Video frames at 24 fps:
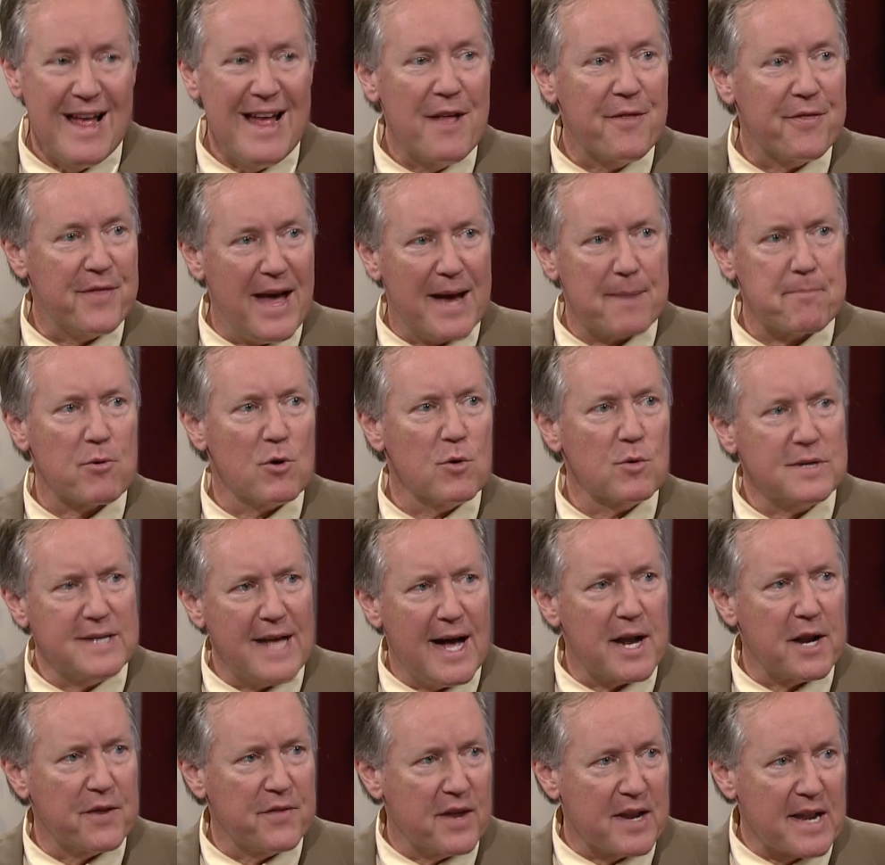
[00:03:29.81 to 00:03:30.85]
That broke down
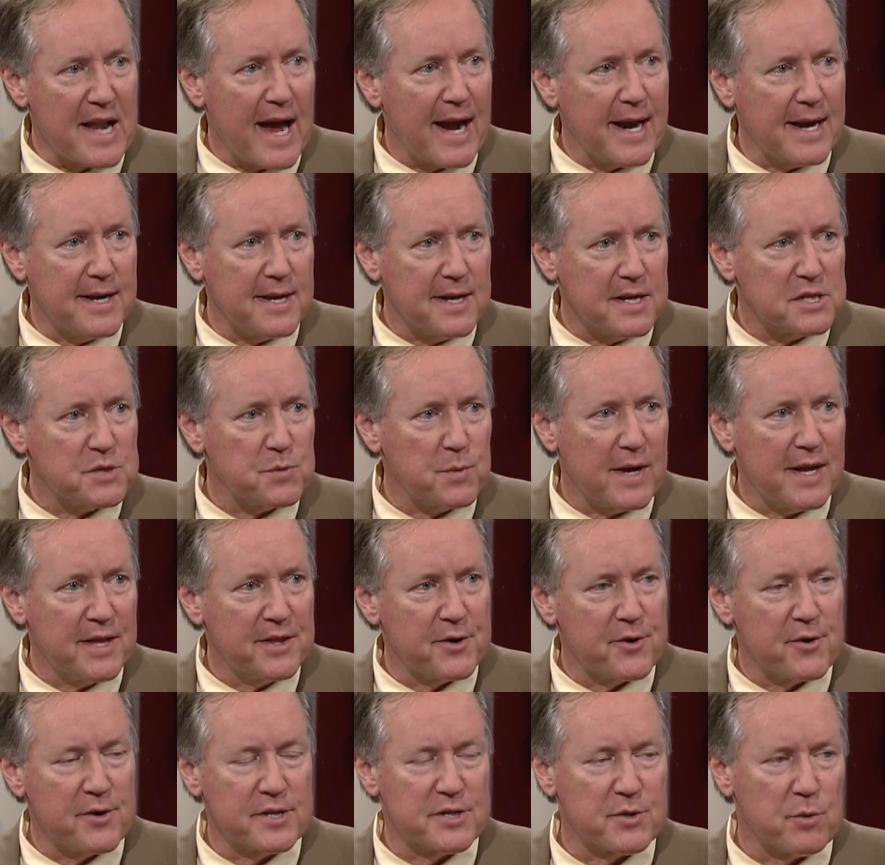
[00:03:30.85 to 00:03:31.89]
in the 90s. We ended
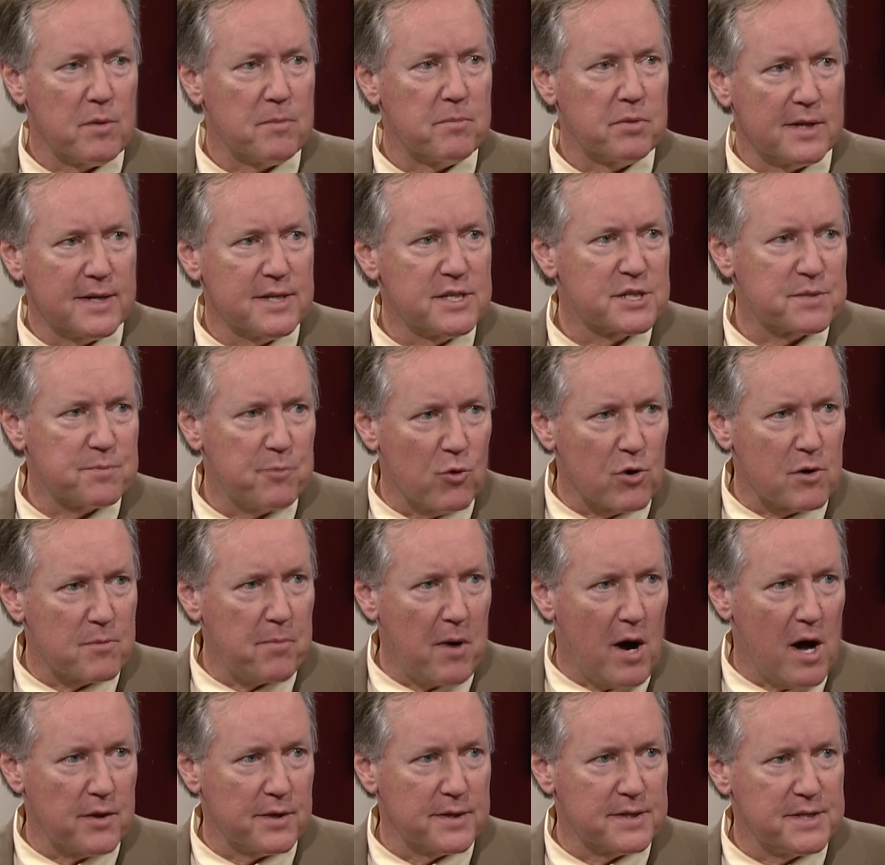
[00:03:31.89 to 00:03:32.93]
into a blood sport
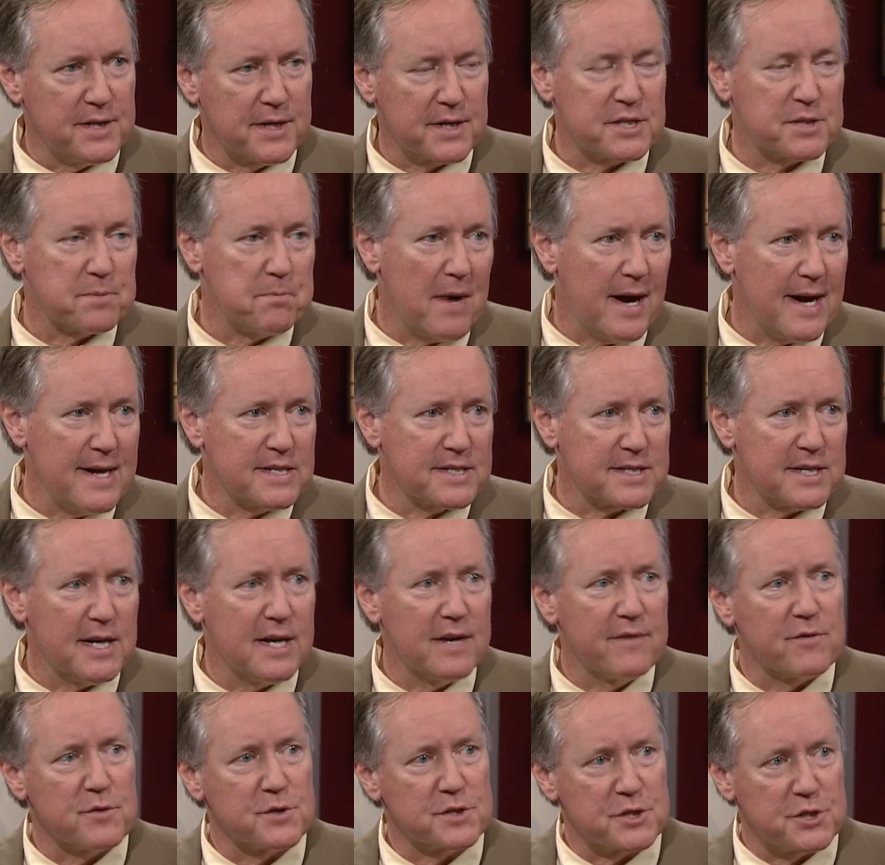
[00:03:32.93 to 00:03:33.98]
politics, my side
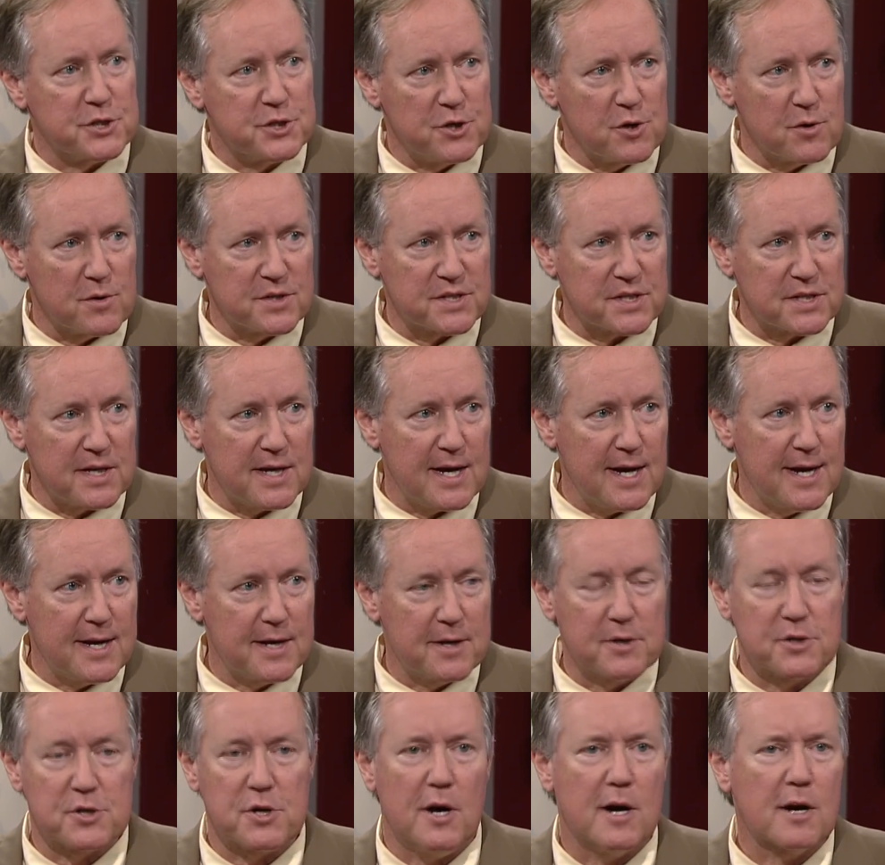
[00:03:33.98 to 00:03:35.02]
versus your side.
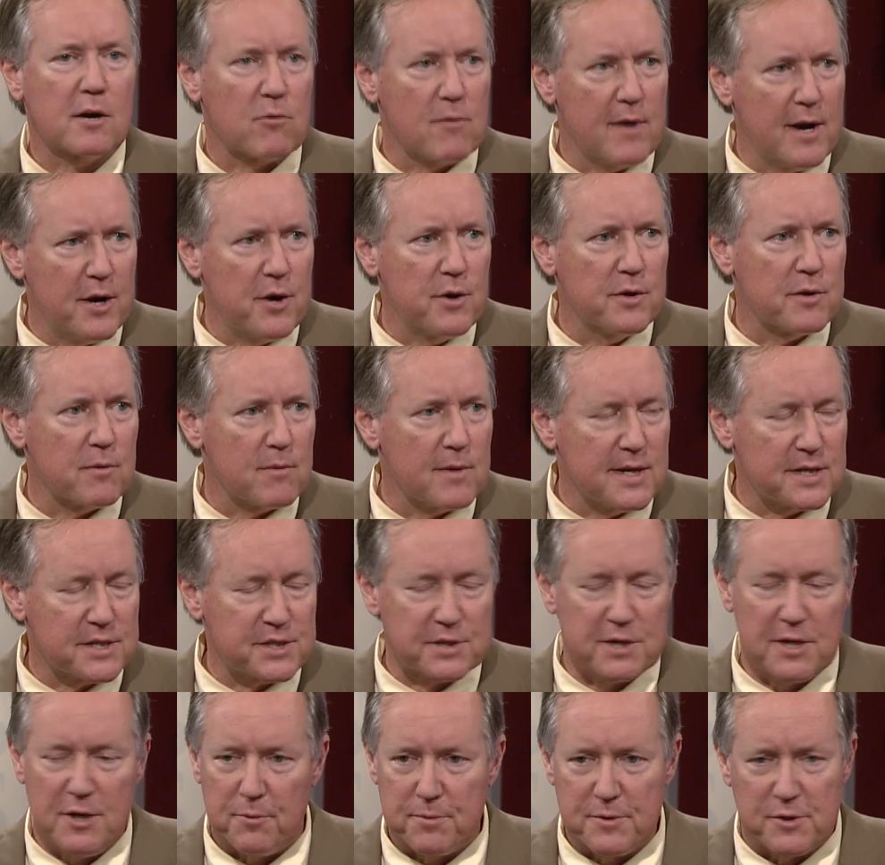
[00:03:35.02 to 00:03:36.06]
Talk radio and the rest
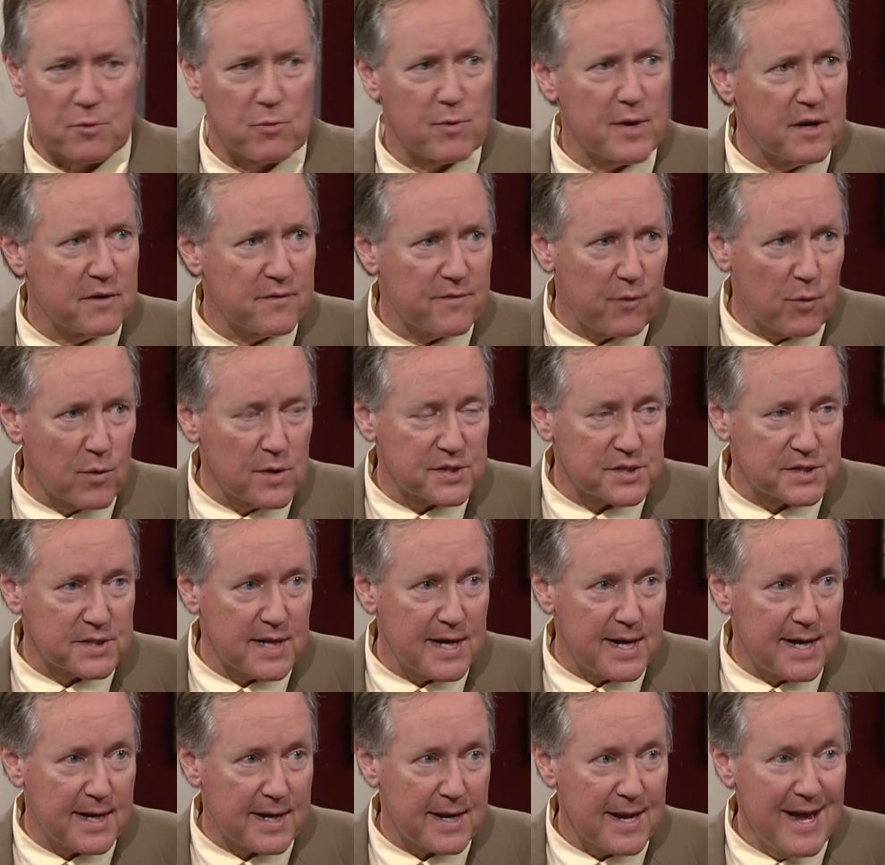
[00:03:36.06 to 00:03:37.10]
helped to reinforce
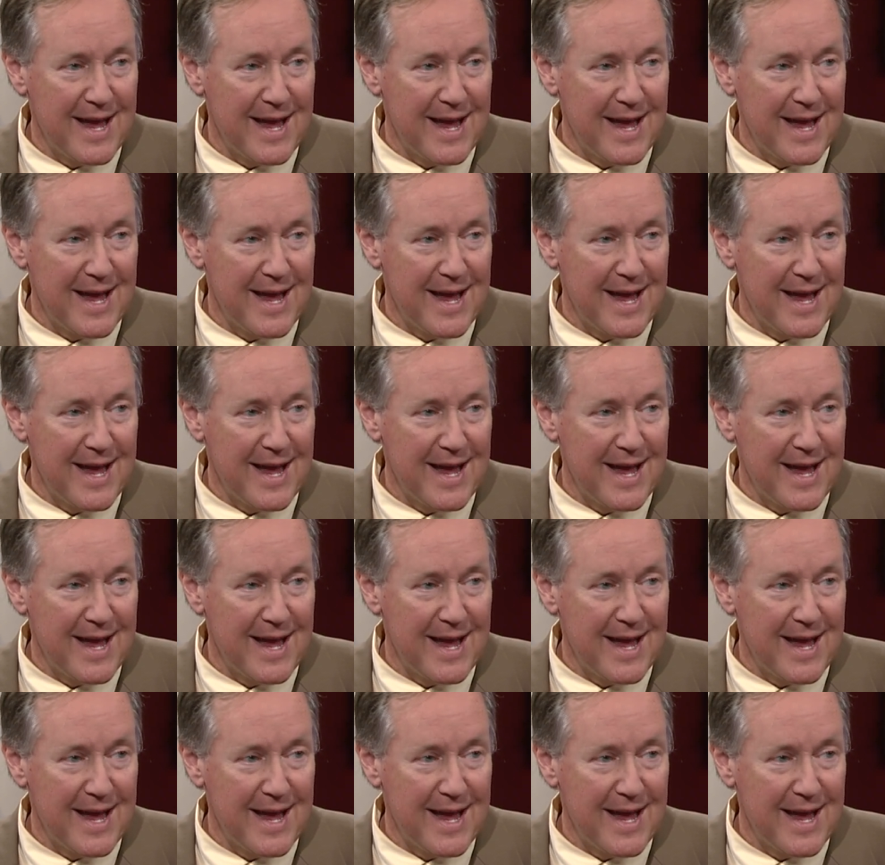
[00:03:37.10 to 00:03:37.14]
that.